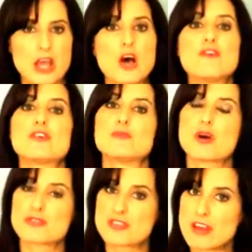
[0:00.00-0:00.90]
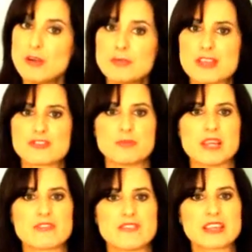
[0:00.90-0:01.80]
For most therapies to be
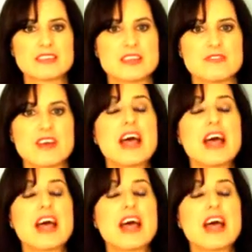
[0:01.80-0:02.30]
effective,